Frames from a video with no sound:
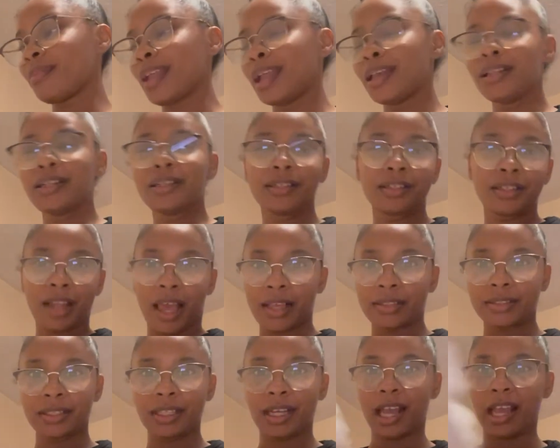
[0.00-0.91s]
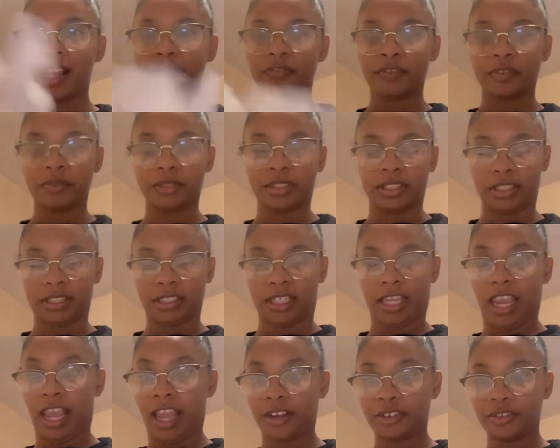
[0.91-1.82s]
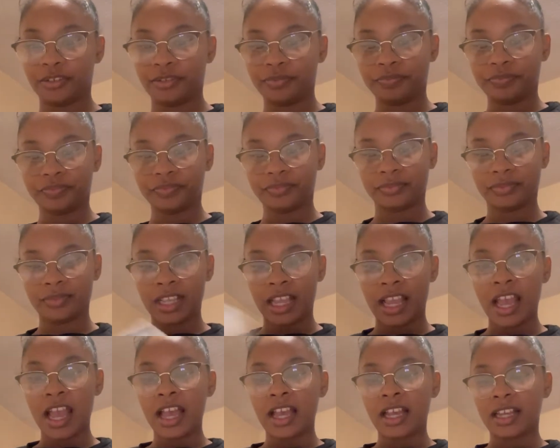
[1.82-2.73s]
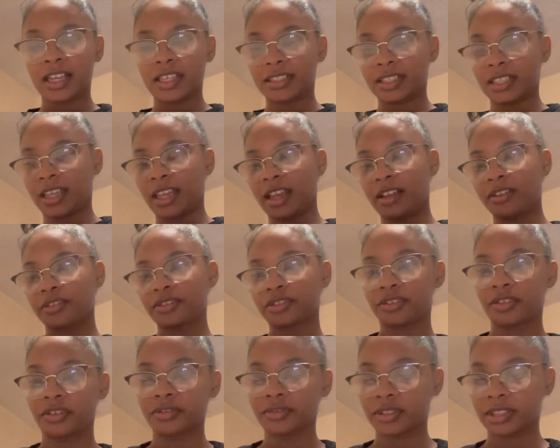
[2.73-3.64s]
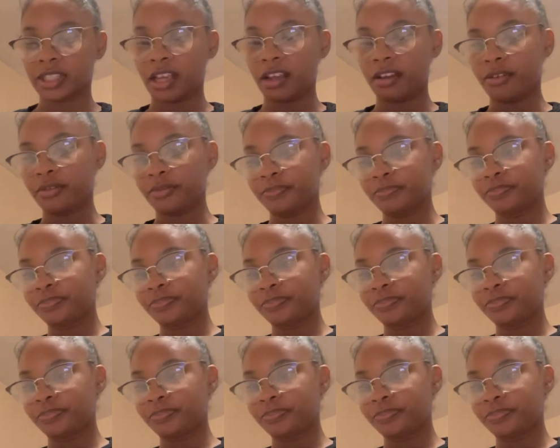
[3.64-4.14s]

And then the last thing I have for is the candle. Because the candles are on sale.